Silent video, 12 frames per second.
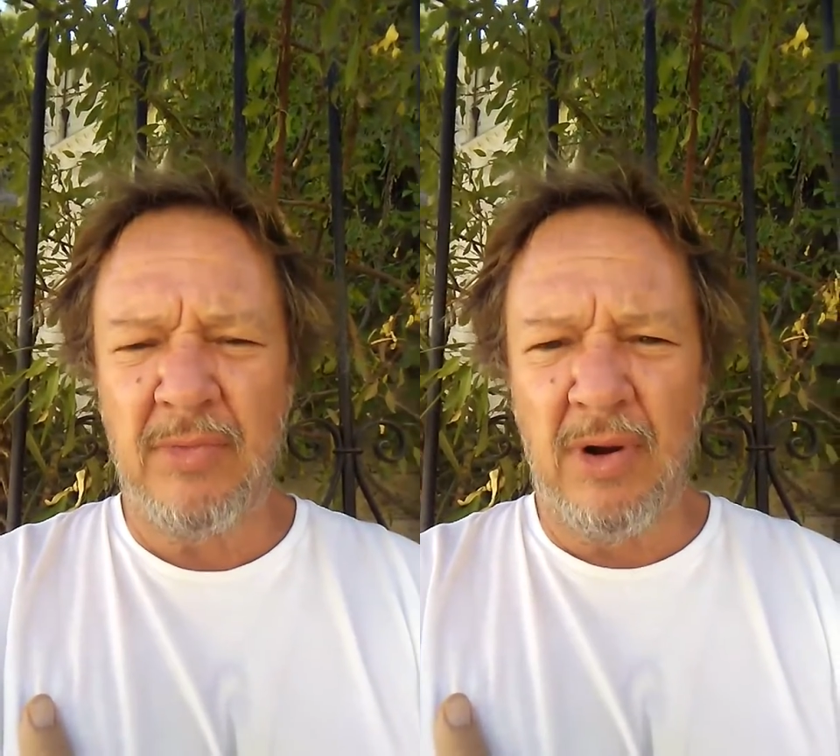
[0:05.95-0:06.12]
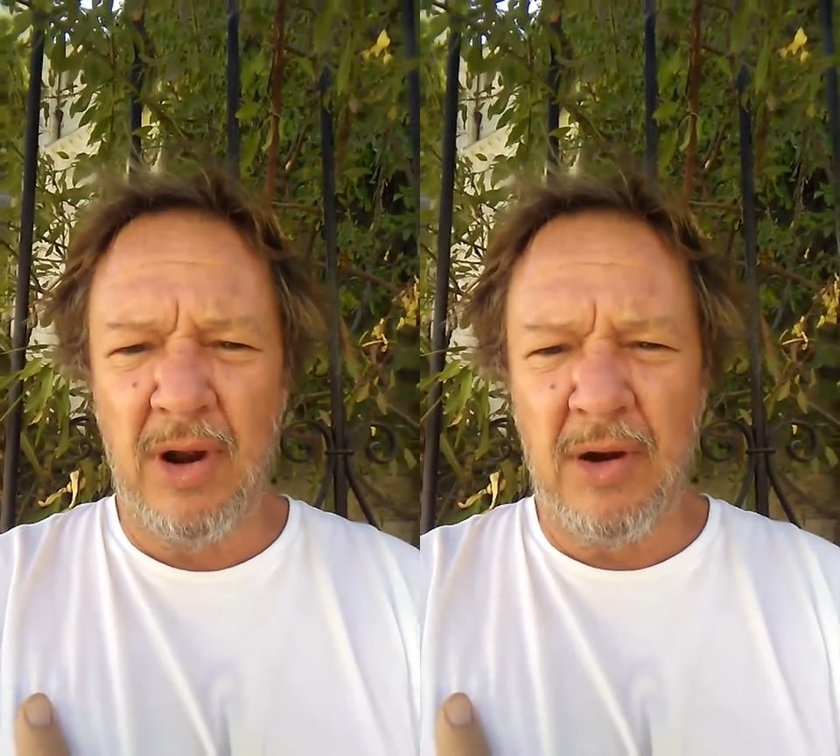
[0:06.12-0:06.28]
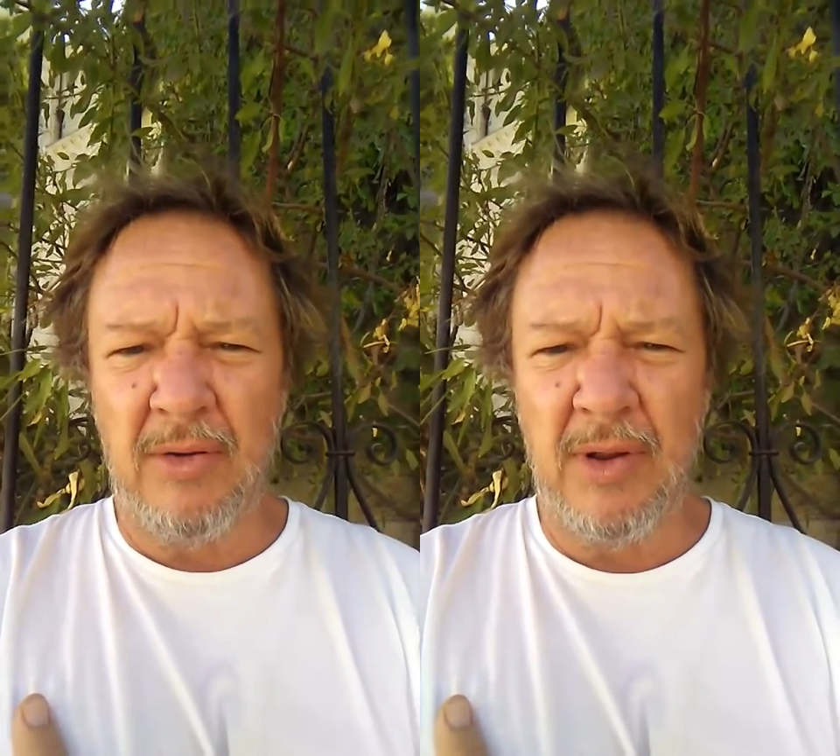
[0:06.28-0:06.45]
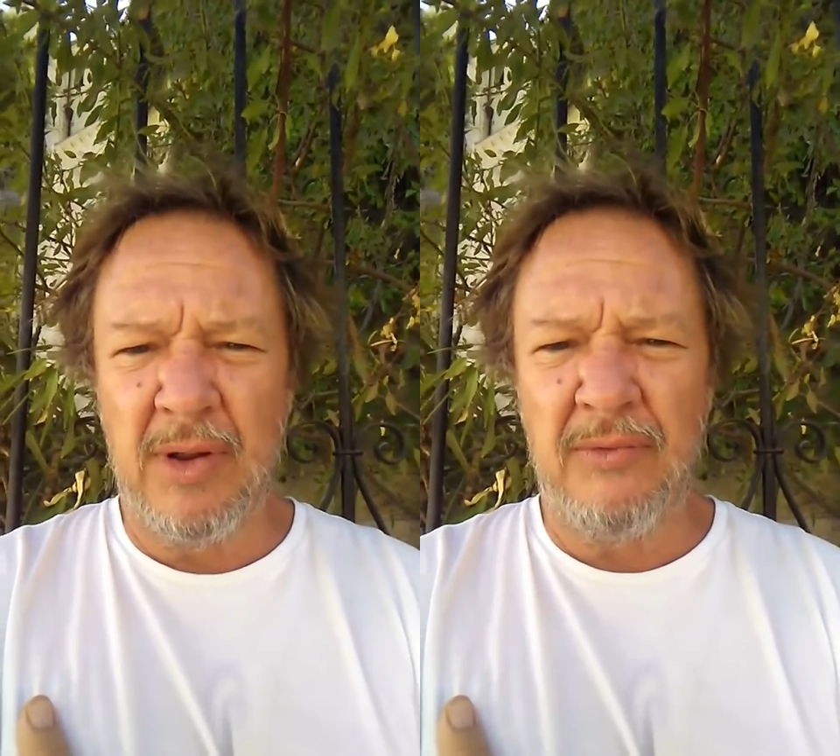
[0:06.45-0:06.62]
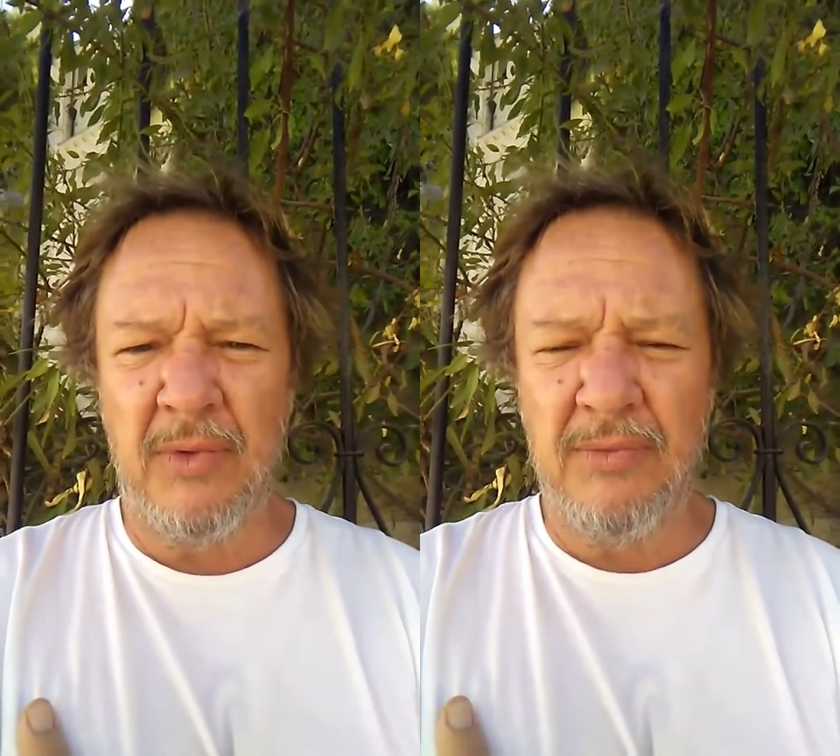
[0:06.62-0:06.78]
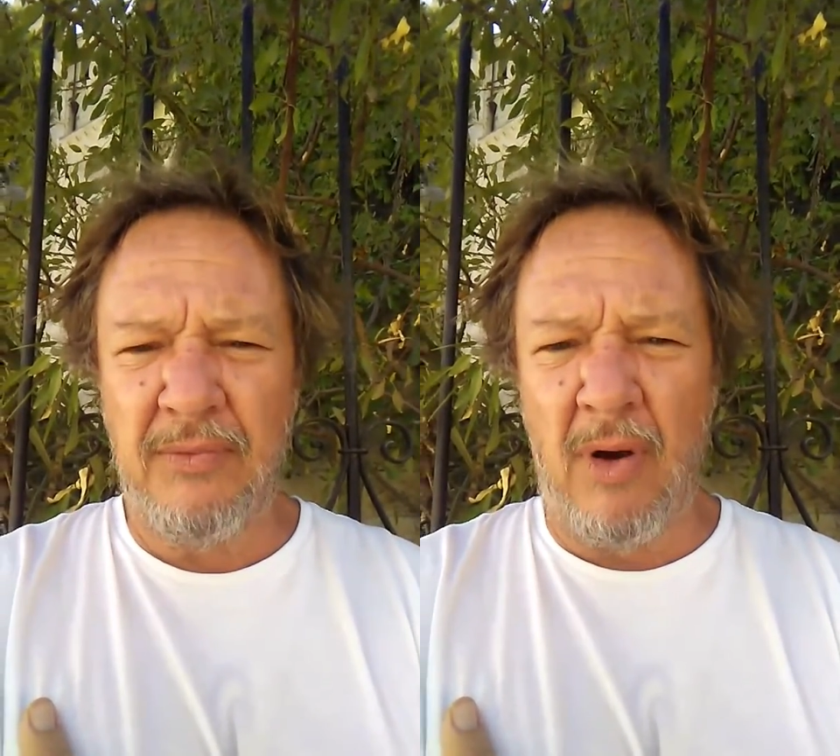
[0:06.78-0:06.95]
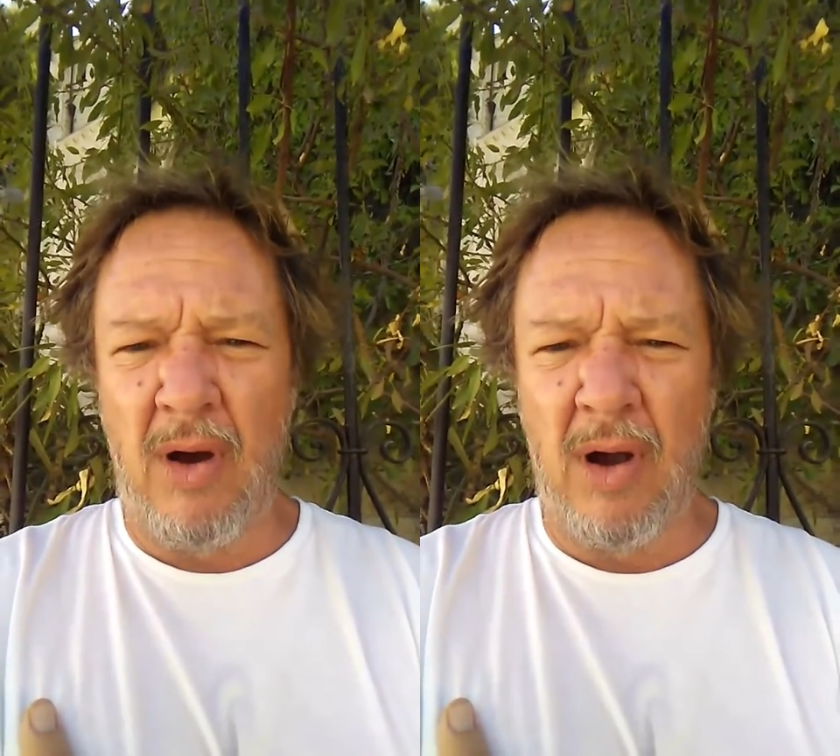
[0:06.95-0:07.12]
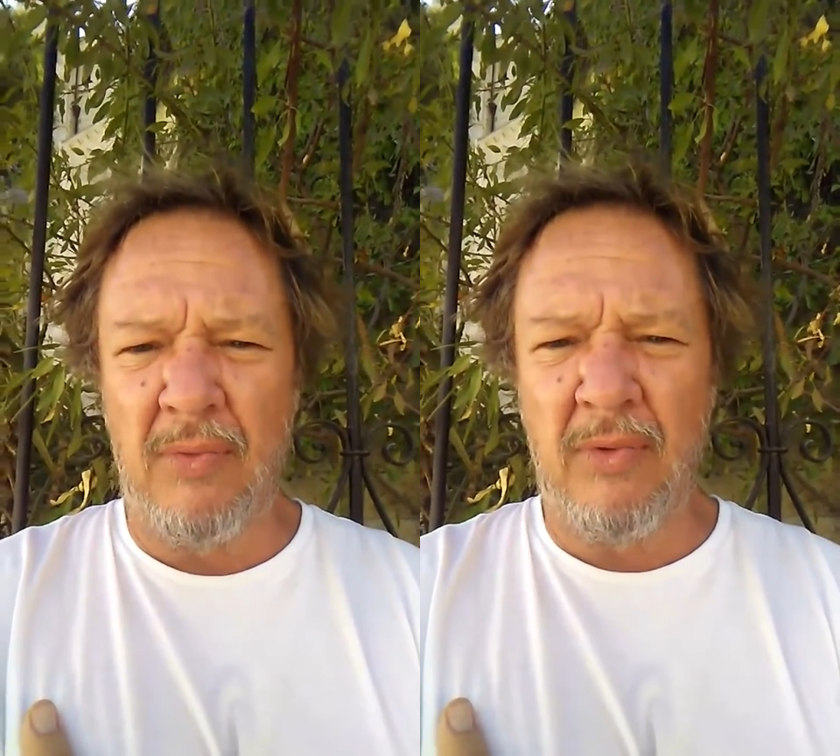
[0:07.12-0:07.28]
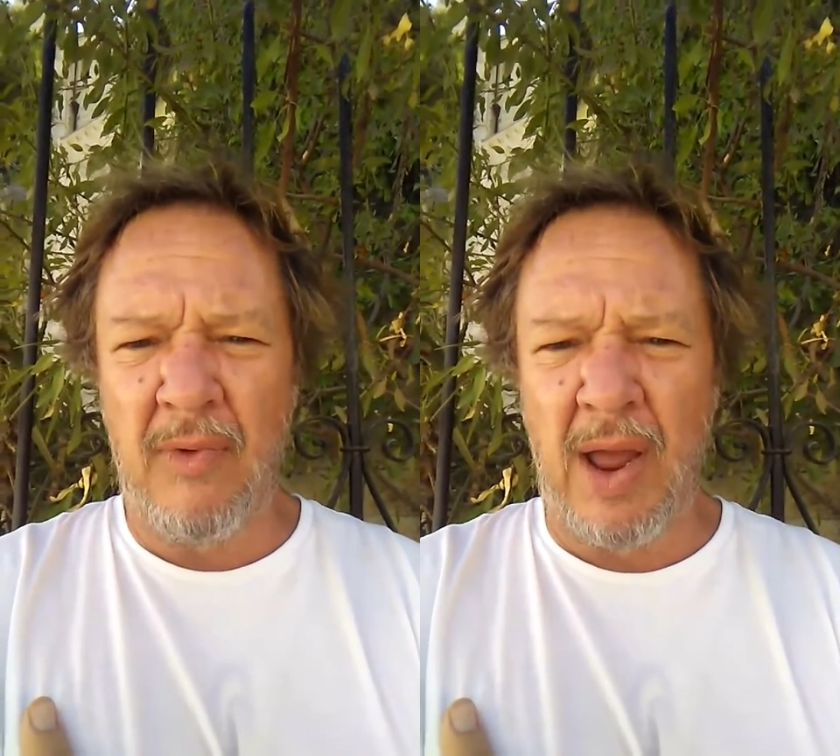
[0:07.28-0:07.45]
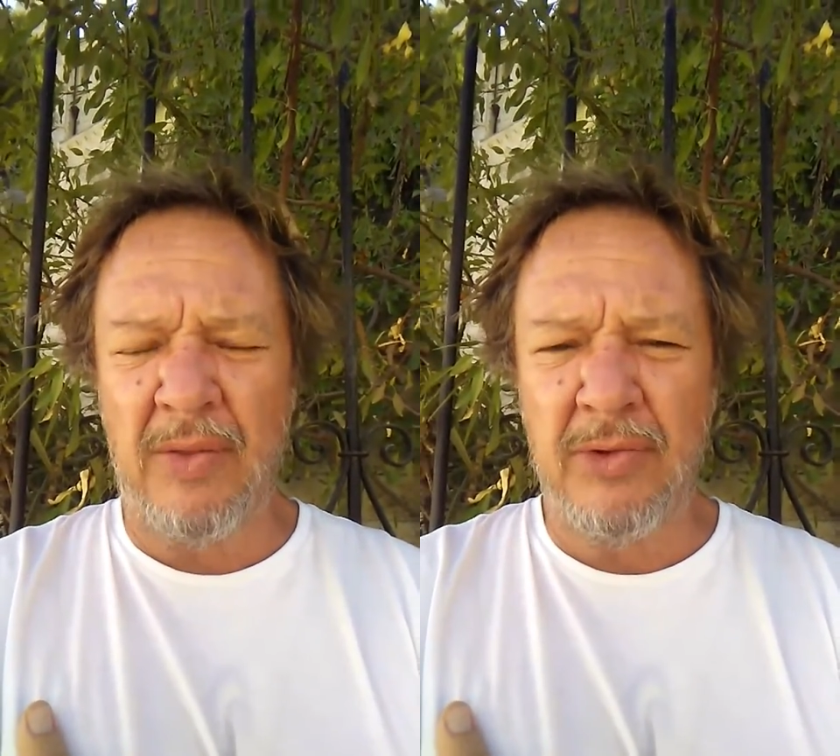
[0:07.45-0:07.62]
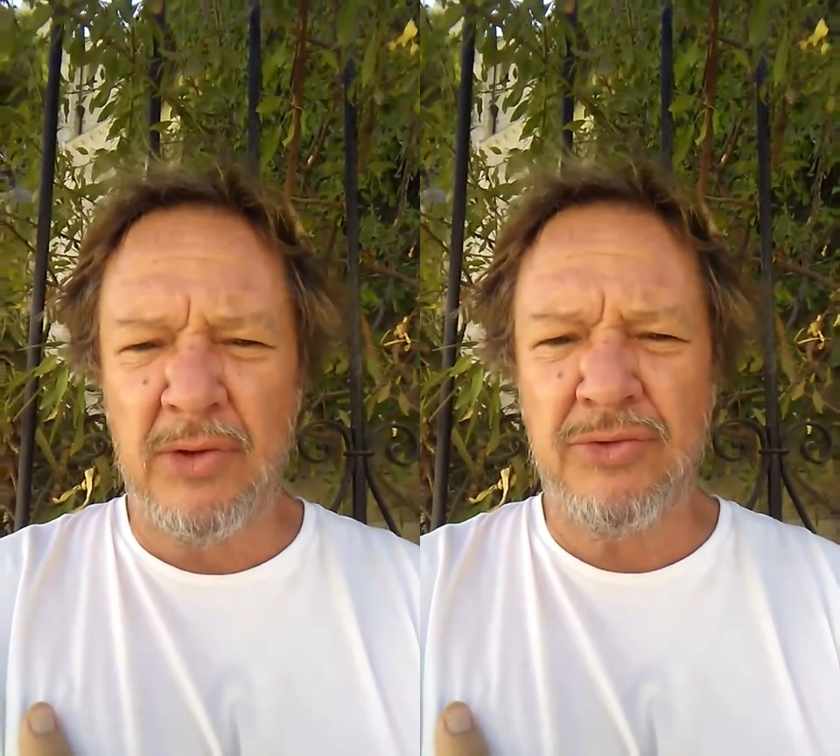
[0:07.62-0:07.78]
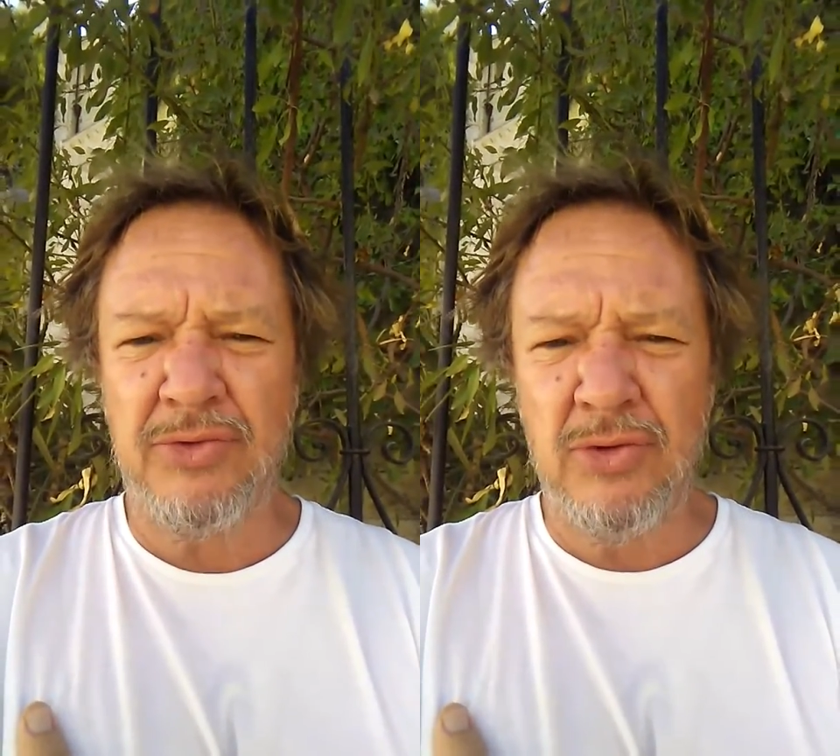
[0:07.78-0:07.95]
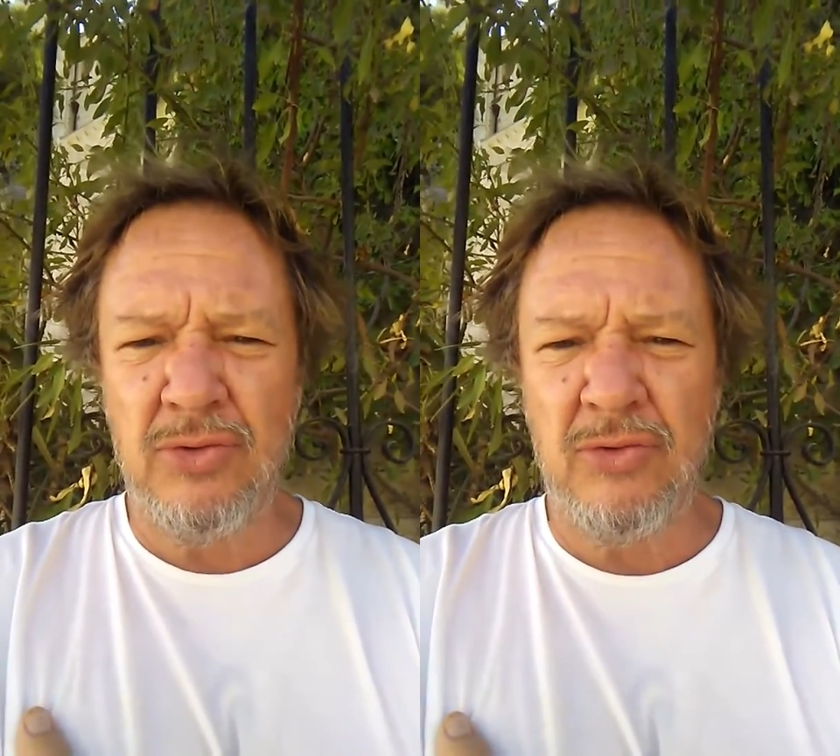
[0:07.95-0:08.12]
literally revolve around these two